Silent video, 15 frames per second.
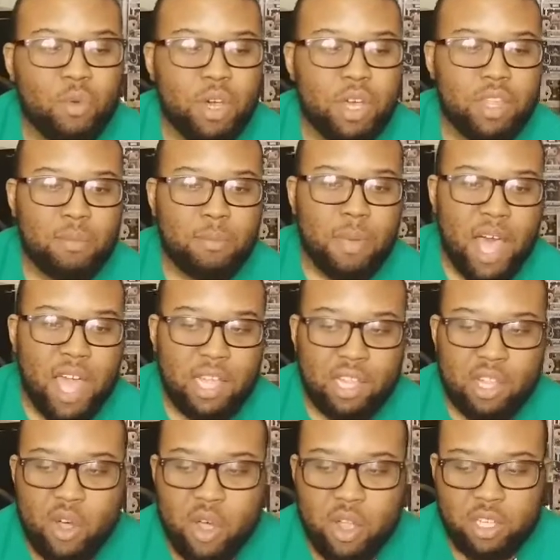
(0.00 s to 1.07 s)
what By
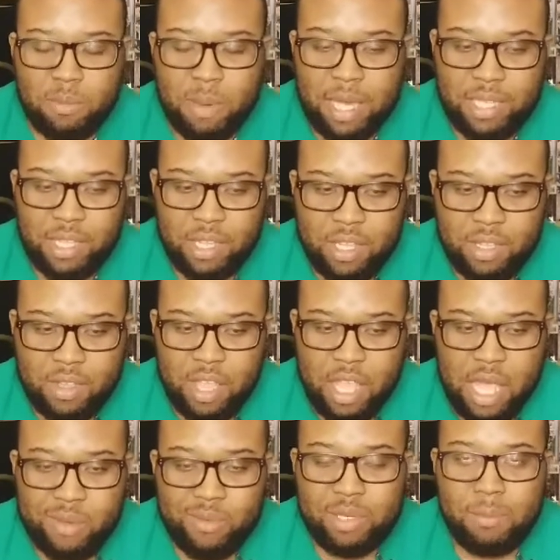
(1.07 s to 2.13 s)
and Large basically
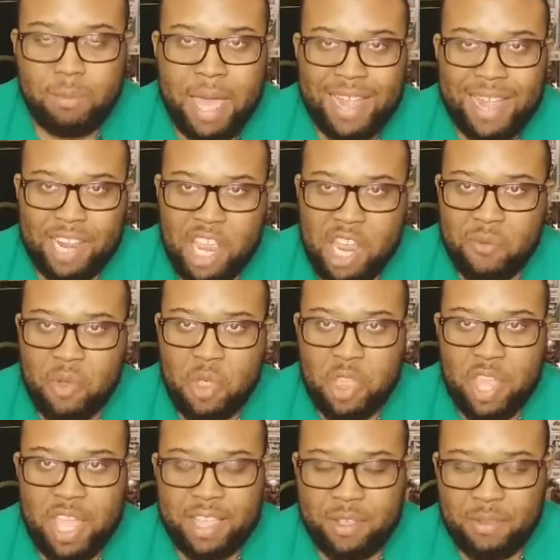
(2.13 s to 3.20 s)
did was made
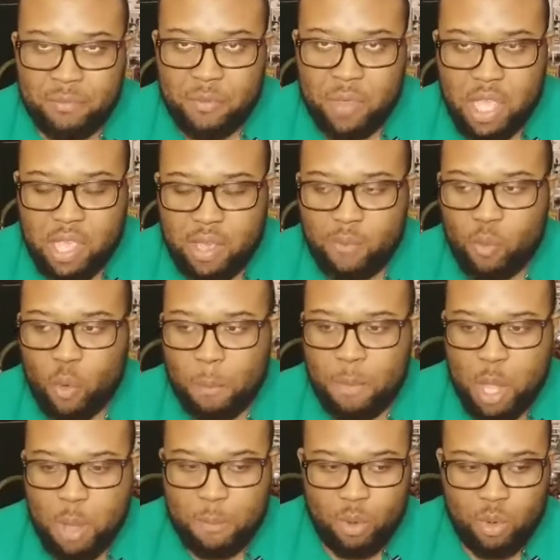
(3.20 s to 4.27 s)
everything convenient, where
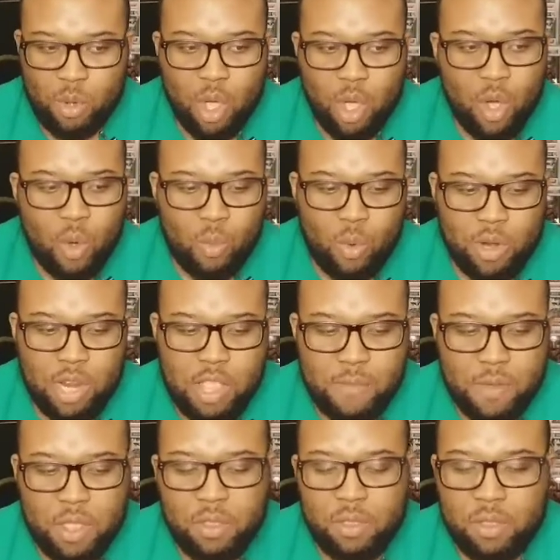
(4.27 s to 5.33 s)
people weren't
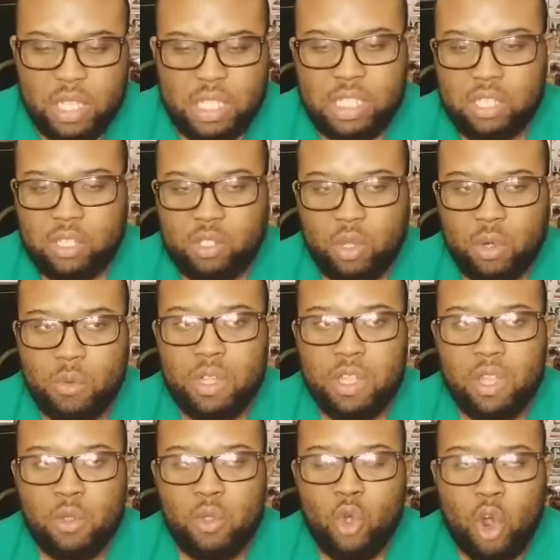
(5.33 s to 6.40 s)
even just
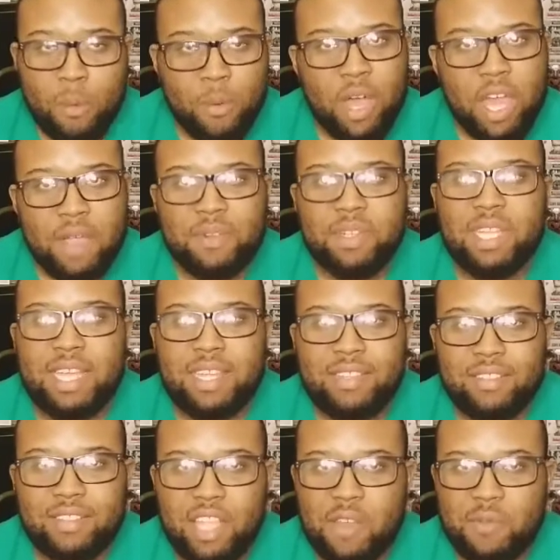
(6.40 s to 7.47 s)
doing the normal
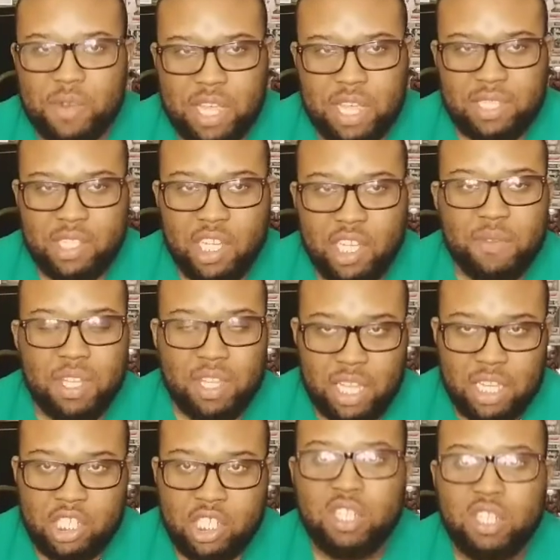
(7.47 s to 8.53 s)
everyday stuff
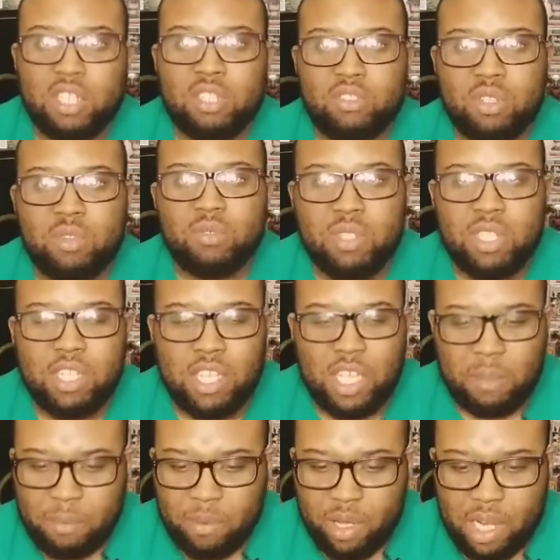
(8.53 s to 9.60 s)
that they should do to
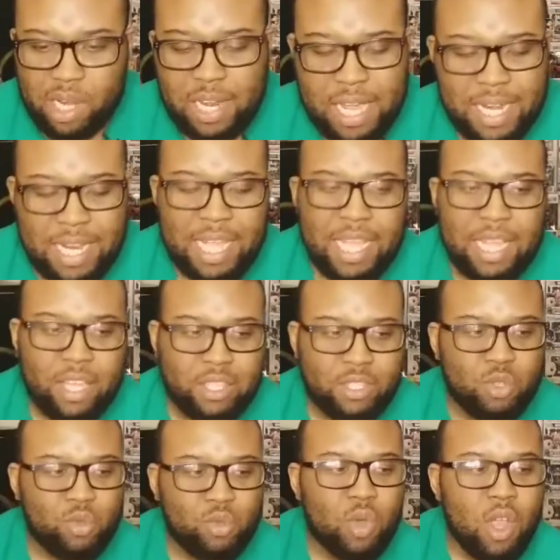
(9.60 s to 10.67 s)
keep it cleaning
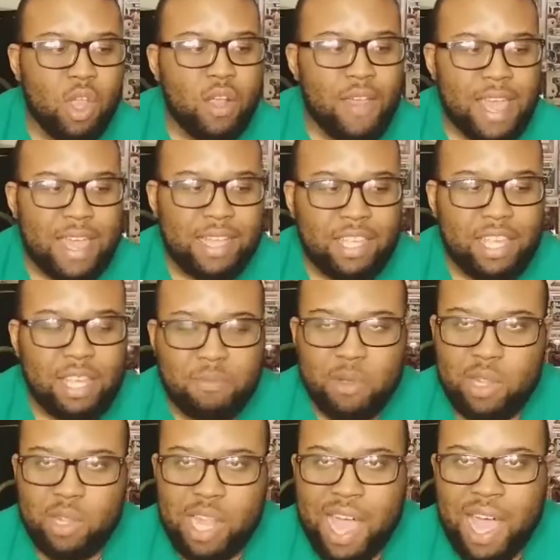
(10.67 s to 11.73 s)
and
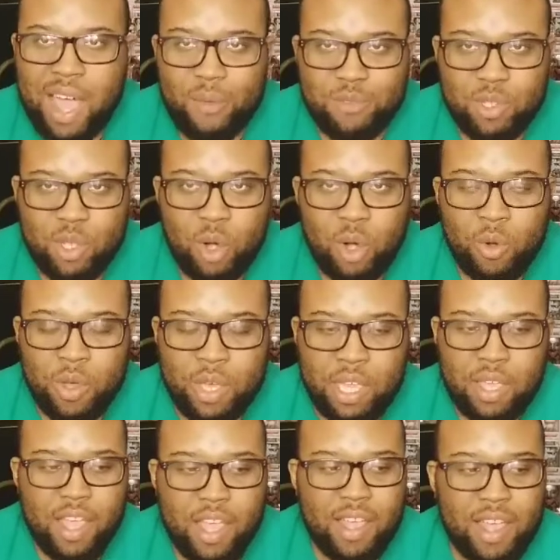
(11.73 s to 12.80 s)
keep their lives
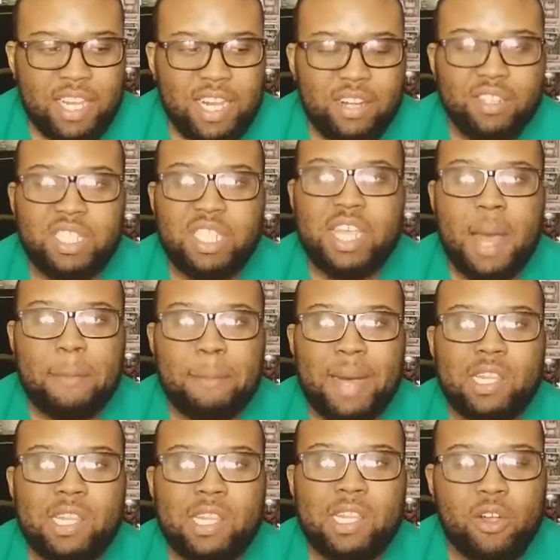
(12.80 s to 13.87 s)
going. And I understand how
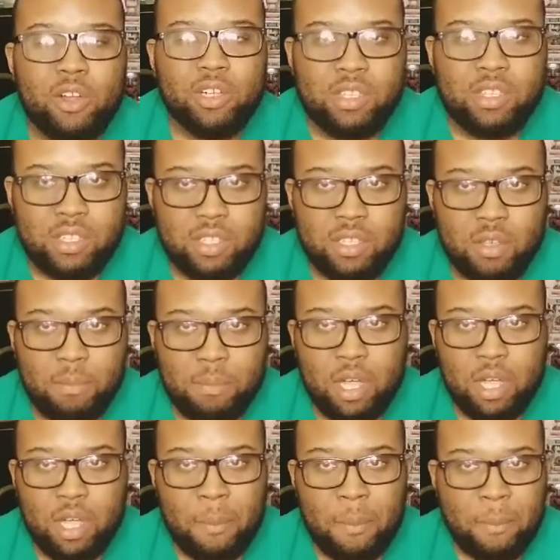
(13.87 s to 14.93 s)
By and Large can
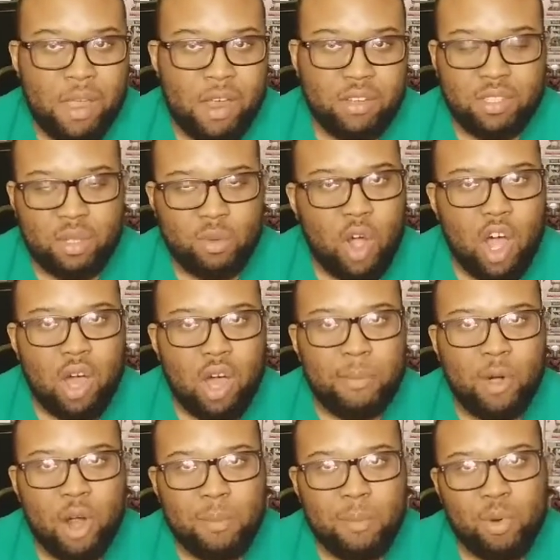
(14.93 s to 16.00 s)
be a comparison to
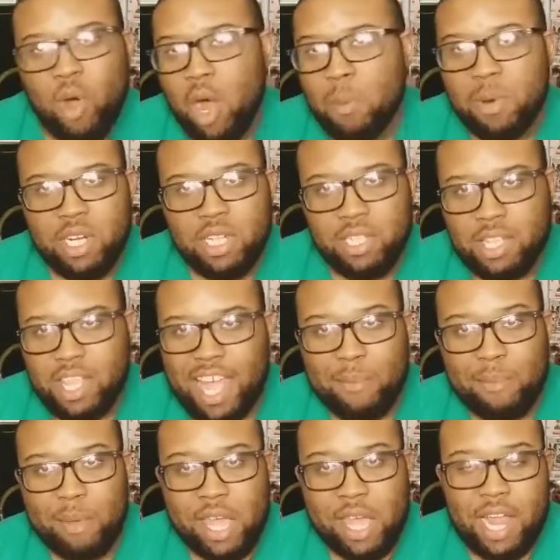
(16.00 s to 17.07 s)
Walmart, but Walmart isn't
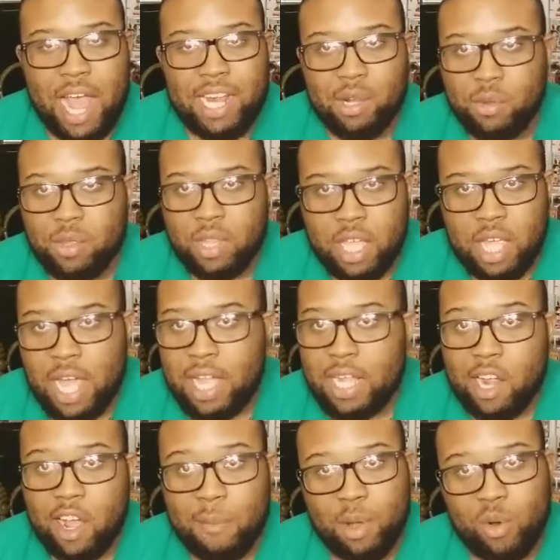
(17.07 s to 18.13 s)
that bad. I don't think. I
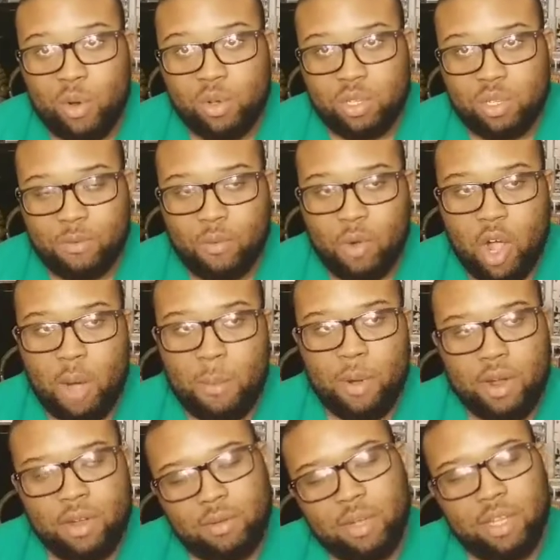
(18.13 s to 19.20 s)
get all my groceries from
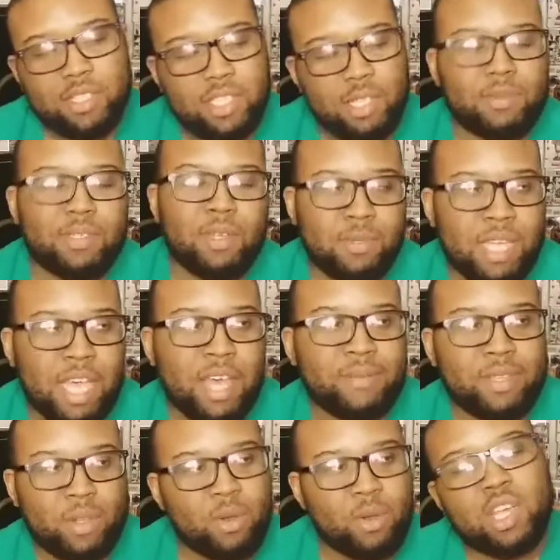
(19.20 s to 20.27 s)
Walmart. Well,
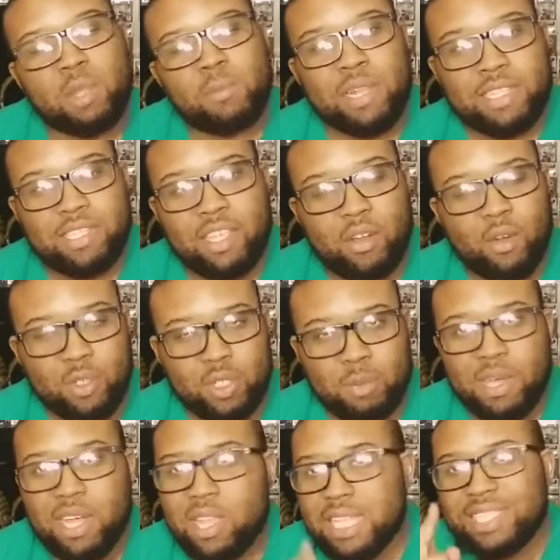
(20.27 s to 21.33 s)
sometimes I go to other places to get
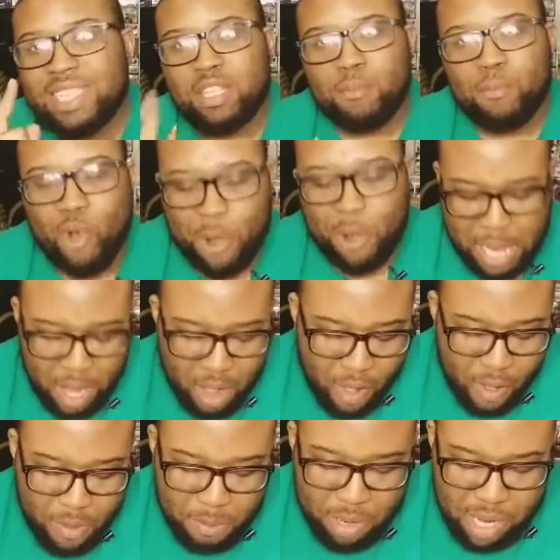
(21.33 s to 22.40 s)
groceries, but that's not the point.
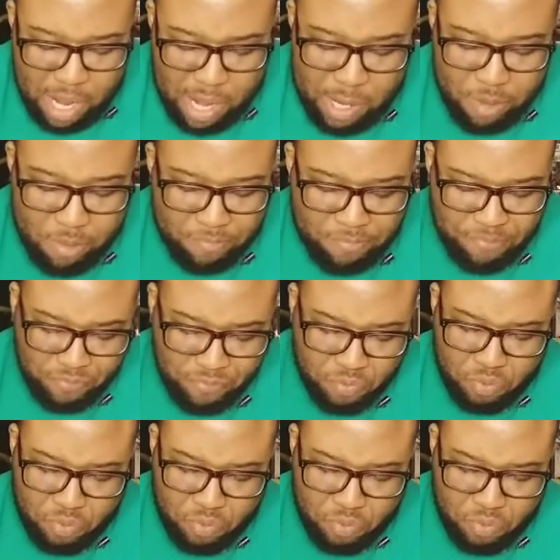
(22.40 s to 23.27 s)
But